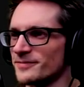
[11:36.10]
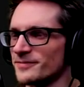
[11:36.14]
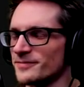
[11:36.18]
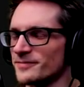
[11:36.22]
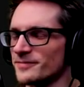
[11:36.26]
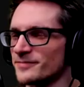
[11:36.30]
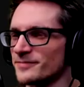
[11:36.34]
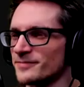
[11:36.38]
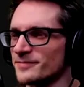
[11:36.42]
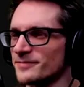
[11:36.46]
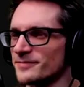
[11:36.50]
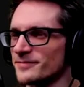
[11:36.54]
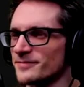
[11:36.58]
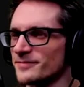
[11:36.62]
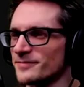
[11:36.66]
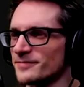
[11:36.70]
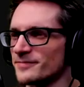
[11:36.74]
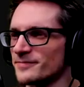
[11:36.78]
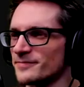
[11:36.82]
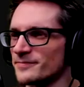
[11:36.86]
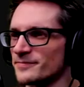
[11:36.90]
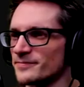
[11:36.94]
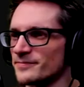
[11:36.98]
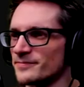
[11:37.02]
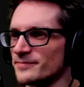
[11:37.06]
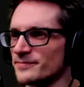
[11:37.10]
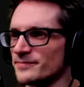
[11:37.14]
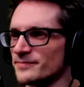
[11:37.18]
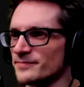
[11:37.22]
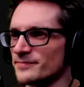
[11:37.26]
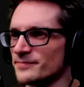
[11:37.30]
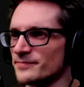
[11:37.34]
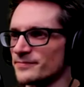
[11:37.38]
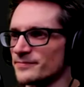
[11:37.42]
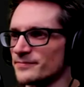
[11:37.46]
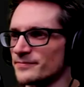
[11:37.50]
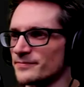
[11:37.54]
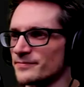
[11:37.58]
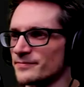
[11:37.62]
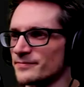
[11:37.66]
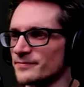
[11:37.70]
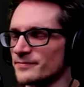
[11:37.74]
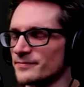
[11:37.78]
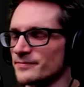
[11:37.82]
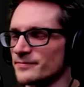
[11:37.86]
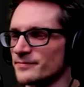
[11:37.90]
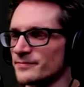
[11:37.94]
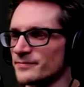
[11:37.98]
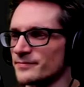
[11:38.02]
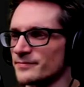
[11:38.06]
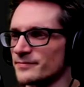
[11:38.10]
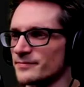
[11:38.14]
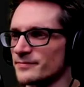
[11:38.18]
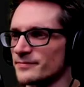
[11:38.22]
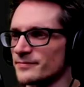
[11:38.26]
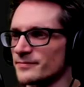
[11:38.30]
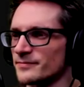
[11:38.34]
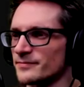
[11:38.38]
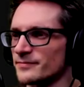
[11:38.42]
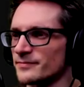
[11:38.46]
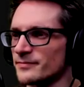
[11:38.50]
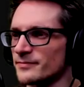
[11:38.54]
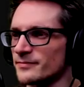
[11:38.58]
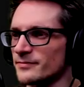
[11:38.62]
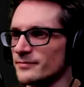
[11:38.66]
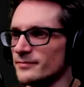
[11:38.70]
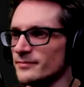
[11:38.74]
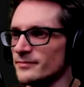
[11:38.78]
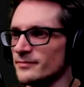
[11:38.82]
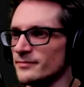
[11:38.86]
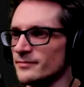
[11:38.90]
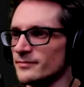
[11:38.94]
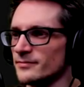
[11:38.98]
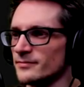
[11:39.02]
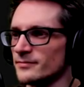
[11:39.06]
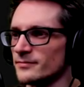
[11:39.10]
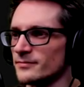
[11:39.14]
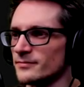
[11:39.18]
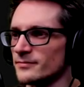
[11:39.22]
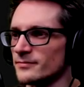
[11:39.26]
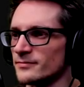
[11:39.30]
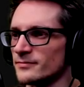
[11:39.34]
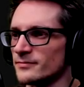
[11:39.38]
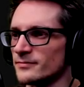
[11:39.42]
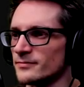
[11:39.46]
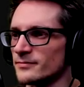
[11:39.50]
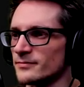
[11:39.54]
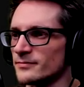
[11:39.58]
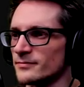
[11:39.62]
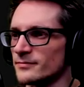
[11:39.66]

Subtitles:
Nobody speaks.